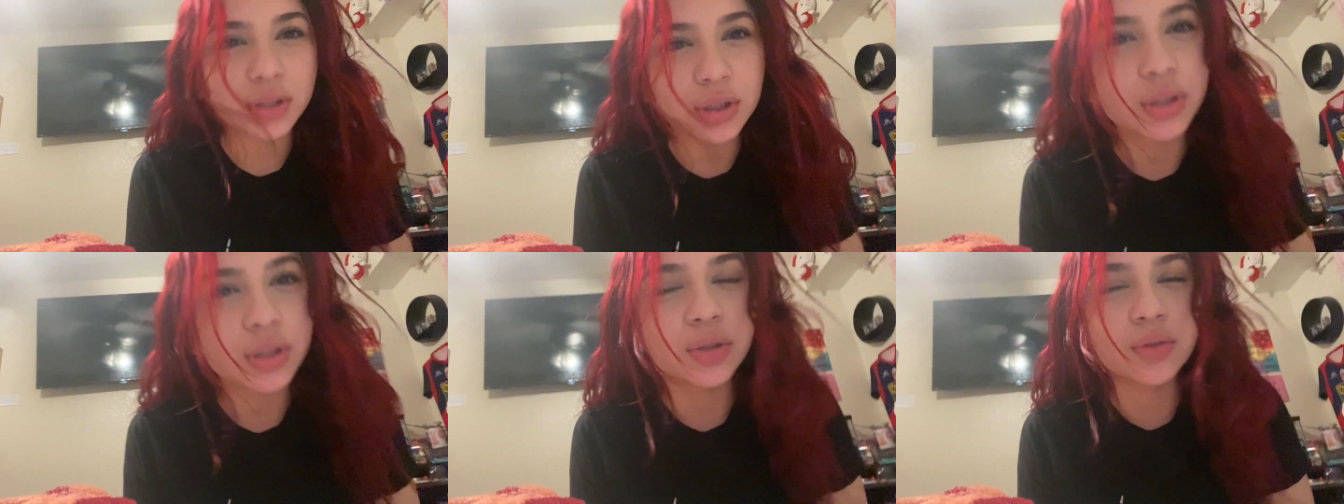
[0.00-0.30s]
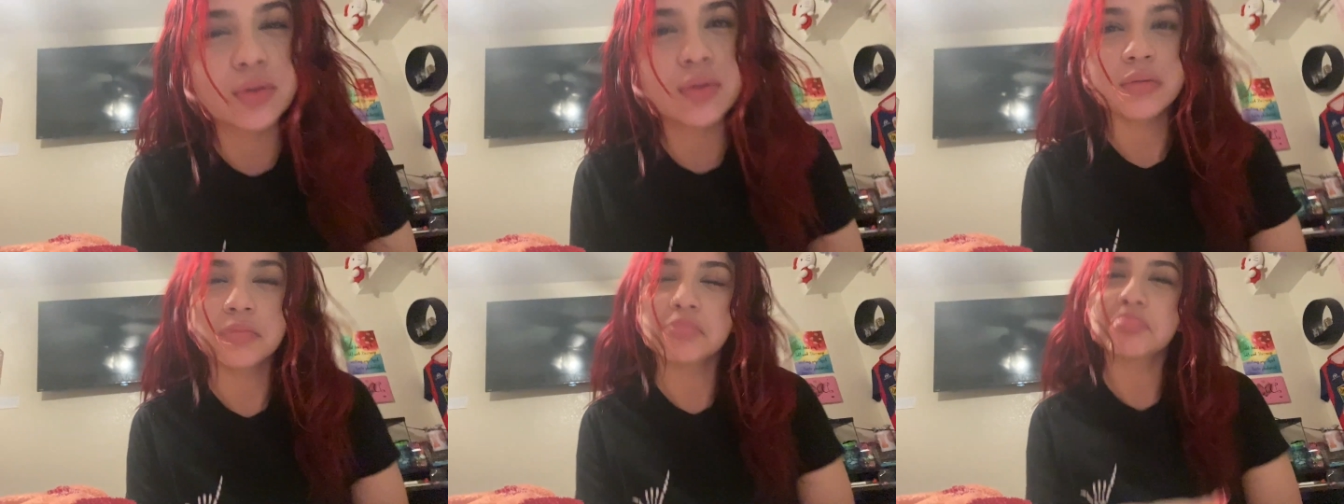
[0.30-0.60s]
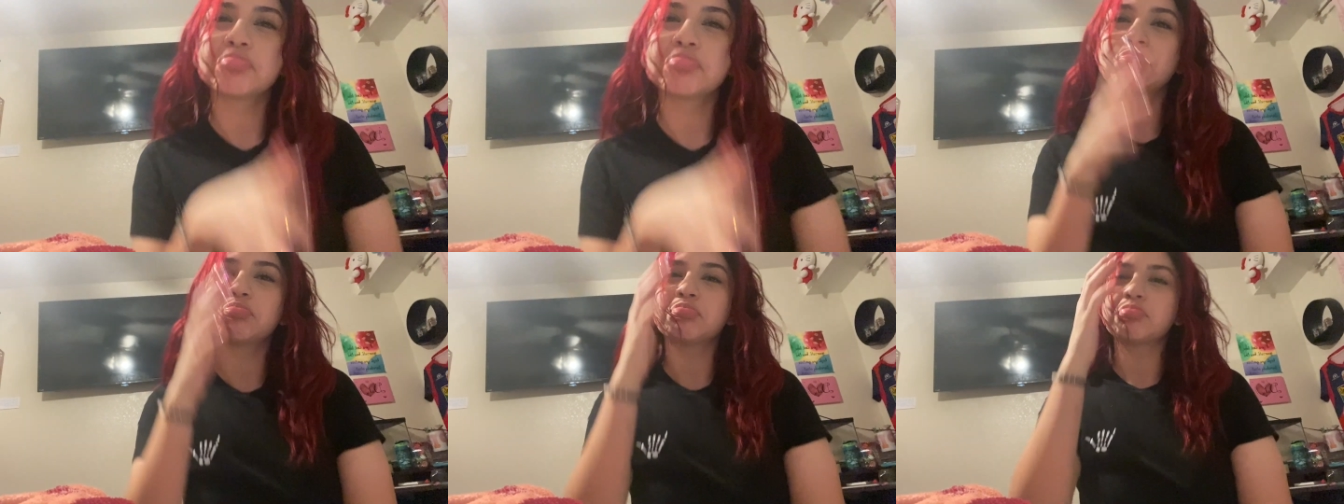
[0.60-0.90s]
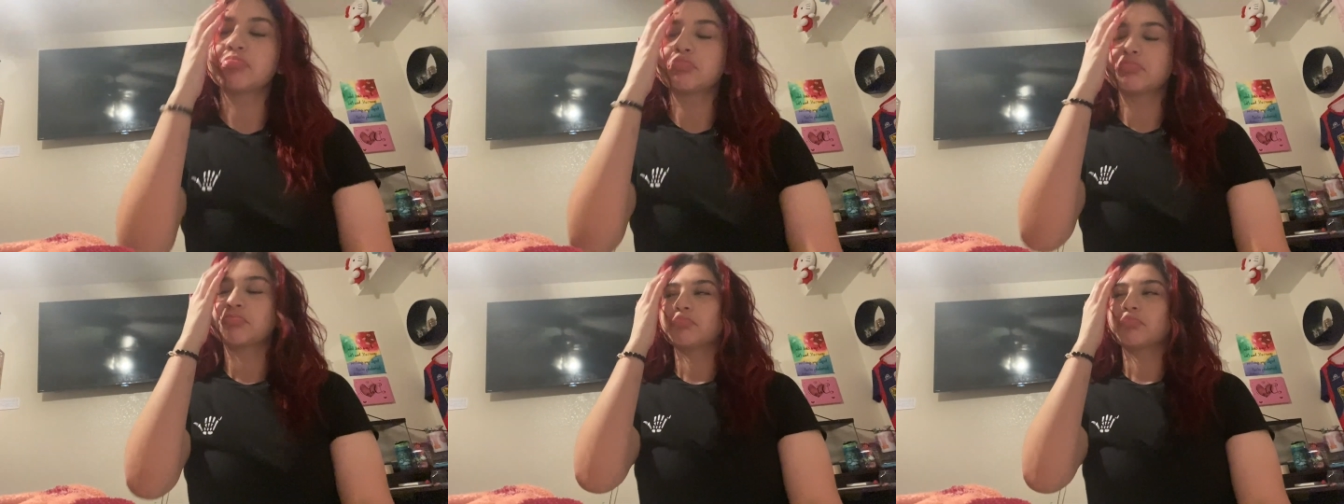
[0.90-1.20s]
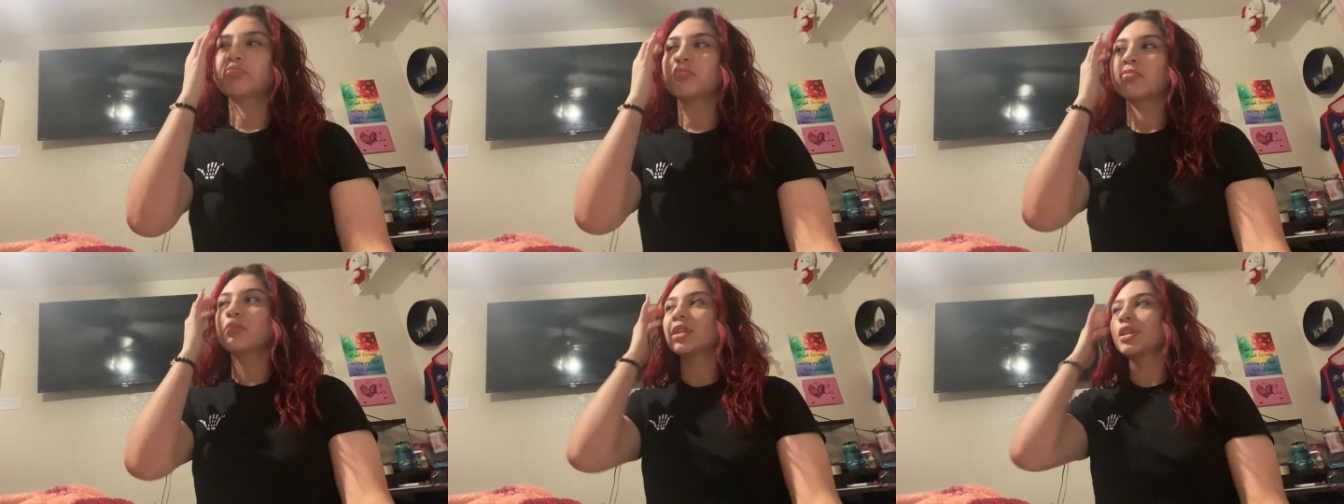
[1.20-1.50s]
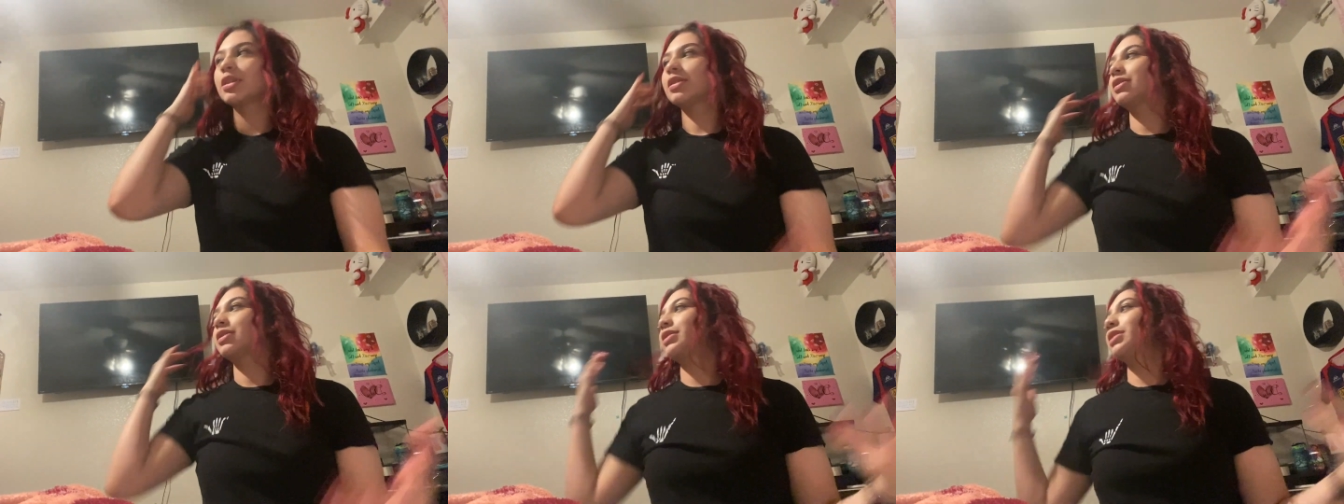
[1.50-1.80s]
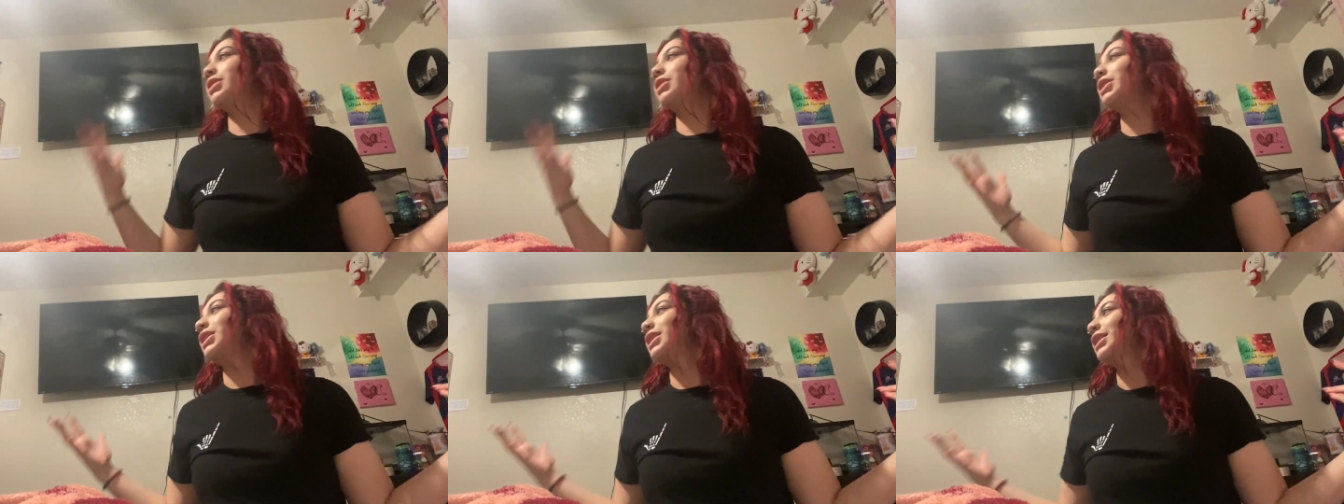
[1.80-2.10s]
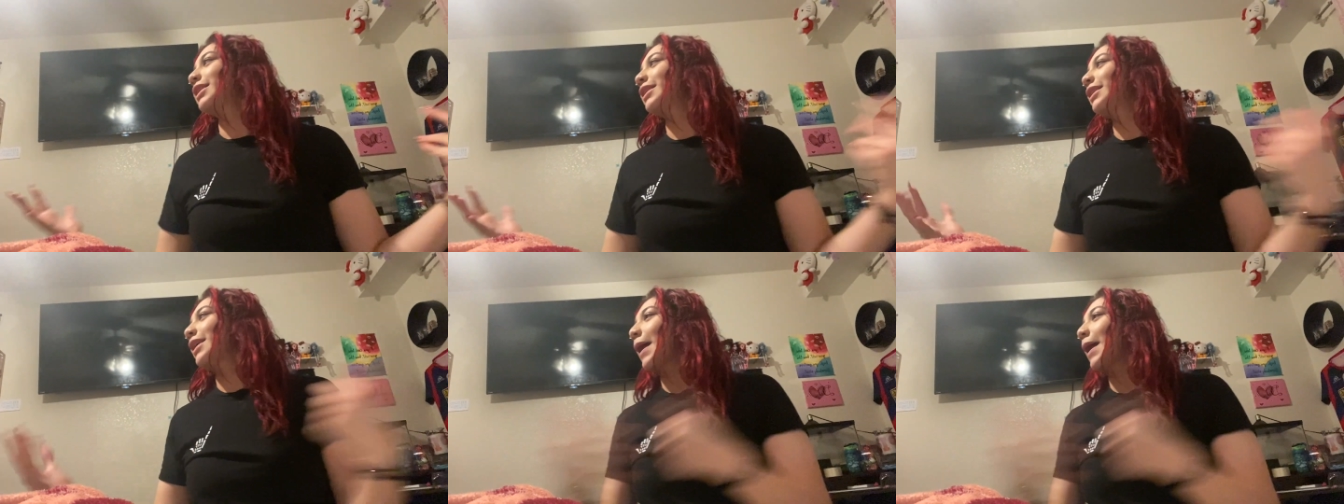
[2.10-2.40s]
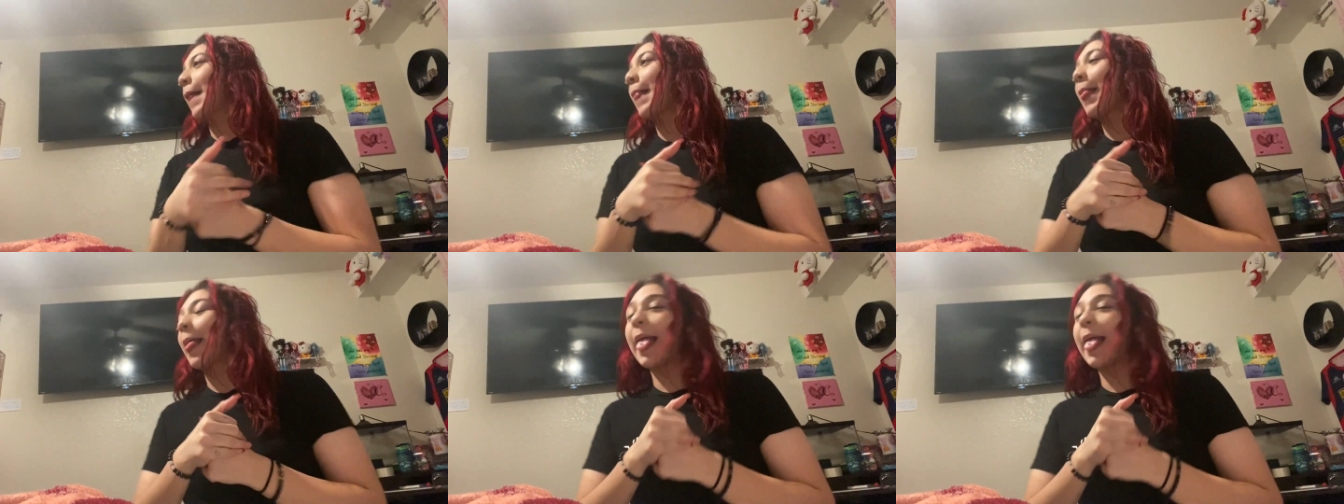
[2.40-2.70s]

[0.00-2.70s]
do? Shit.